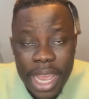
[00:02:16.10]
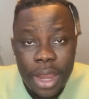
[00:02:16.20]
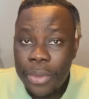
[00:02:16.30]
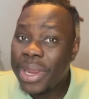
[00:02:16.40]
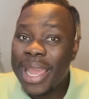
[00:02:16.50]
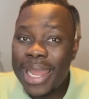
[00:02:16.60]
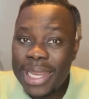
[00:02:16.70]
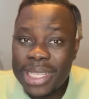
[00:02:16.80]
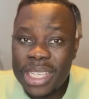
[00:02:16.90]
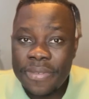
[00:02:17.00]

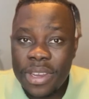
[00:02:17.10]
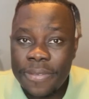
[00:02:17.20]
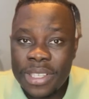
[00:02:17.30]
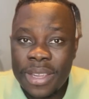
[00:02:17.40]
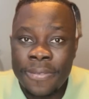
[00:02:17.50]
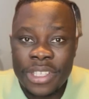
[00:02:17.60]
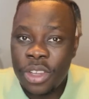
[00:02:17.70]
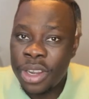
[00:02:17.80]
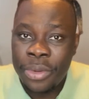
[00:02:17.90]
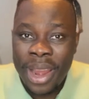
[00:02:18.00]
regardless, even if it's a visa
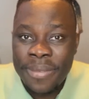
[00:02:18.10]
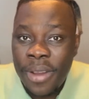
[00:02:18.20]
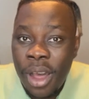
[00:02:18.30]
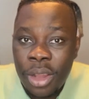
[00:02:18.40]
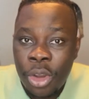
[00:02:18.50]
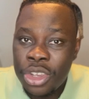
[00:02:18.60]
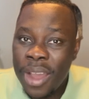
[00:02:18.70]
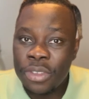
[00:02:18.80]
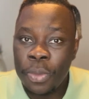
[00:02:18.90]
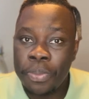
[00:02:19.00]
on arrival or you have
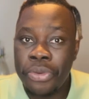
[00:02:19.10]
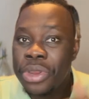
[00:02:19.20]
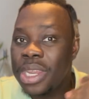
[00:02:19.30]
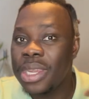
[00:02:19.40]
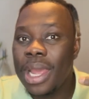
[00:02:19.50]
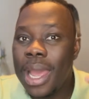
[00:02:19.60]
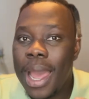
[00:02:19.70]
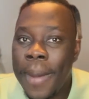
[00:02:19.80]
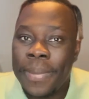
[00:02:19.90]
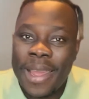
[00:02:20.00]
to
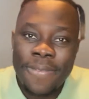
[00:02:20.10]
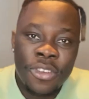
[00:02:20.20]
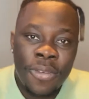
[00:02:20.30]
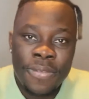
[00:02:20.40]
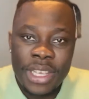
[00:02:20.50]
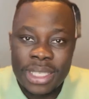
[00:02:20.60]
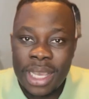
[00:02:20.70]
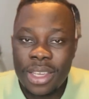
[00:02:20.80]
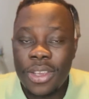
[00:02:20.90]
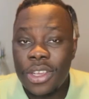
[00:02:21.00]
pre-apply for your
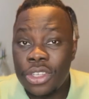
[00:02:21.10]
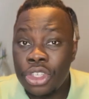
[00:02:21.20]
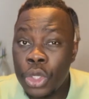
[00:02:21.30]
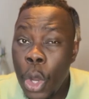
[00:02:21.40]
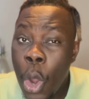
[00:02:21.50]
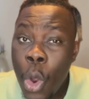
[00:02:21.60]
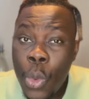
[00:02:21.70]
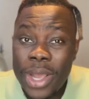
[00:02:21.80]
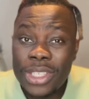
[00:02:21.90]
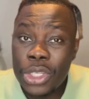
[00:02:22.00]
visa, you should
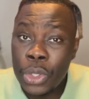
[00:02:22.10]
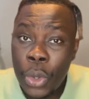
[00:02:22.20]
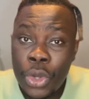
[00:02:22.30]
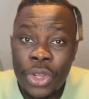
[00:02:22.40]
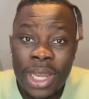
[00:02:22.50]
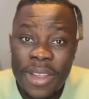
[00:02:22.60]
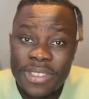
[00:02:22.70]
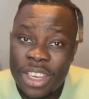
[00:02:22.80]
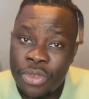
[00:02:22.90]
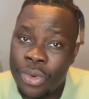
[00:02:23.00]
always know your left
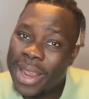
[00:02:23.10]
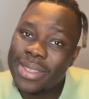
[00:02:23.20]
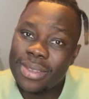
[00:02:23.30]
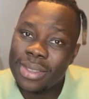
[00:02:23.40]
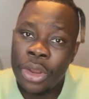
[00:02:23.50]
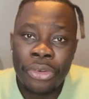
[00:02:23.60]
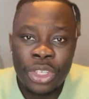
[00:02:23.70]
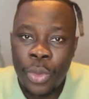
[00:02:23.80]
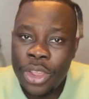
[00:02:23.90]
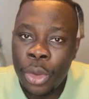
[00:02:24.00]
and right, the
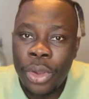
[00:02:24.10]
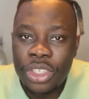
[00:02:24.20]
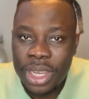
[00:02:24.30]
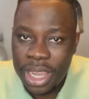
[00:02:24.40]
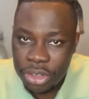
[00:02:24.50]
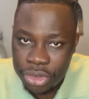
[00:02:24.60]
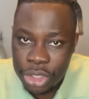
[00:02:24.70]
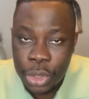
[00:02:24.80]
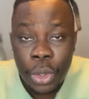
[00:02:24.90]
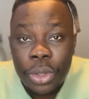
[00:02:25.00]
reason why you're going to the country.
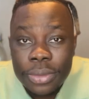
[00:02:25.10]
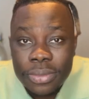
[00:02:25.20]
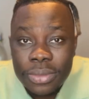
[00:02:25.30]
So